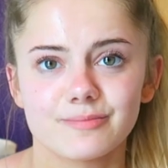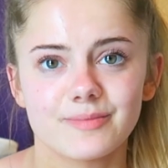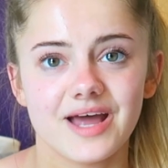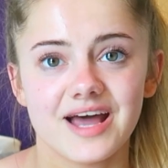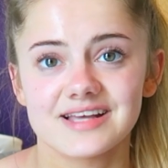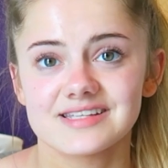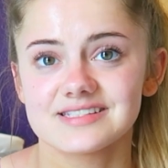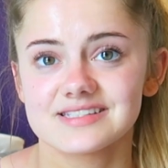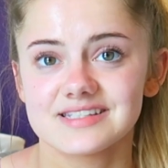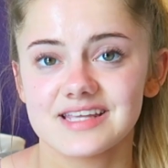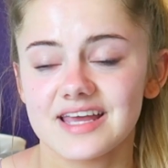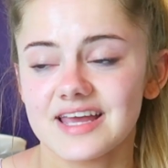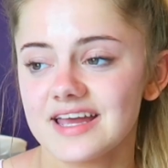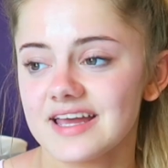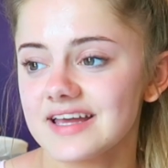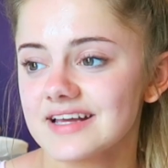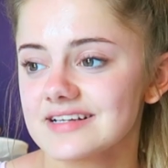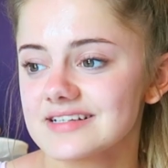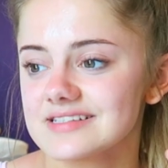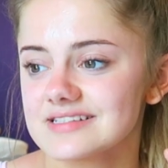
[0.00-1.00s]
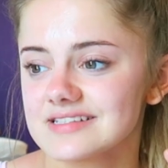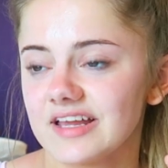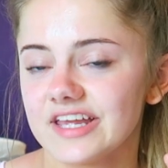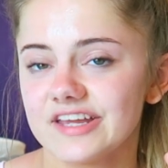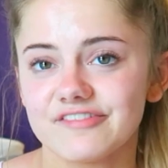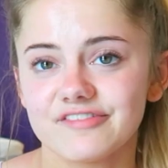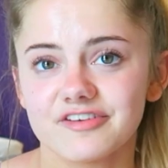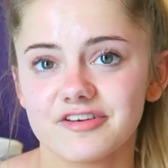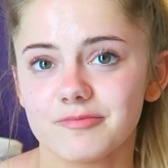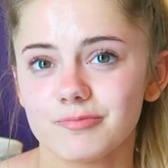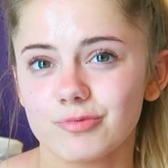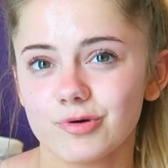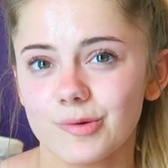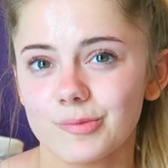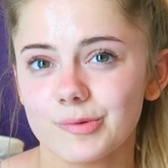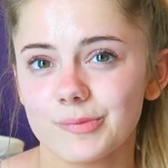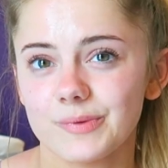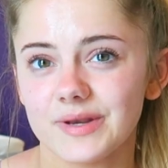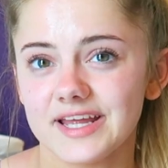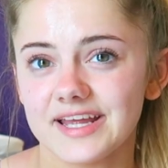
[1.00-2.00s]
gymnastics, even
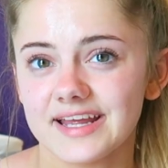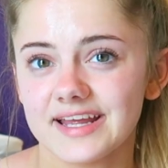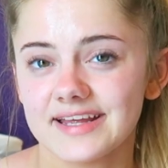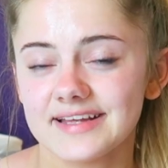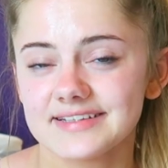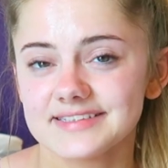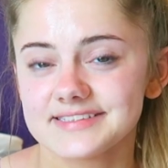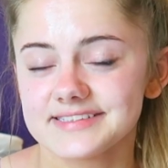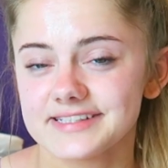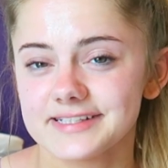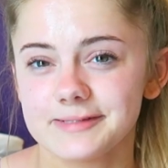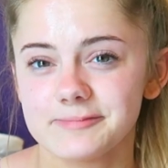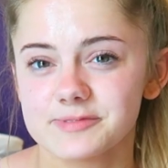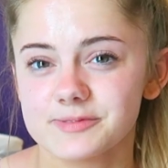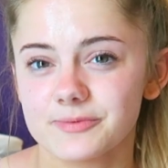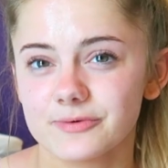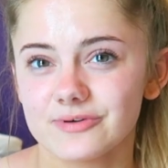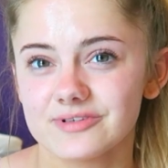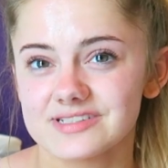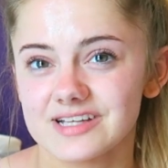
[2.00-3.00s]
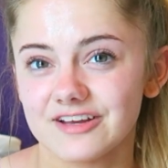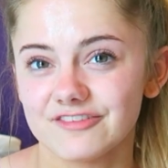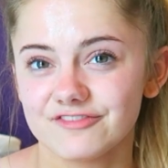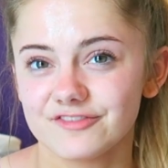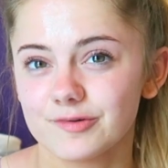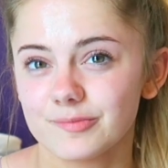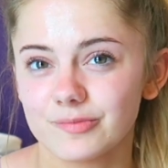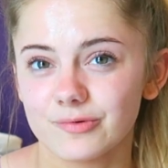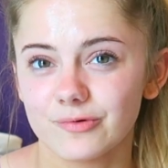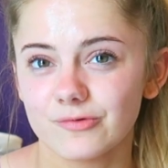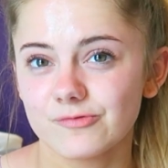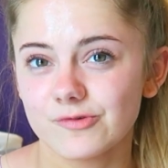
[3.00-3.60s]
probably team sports like football,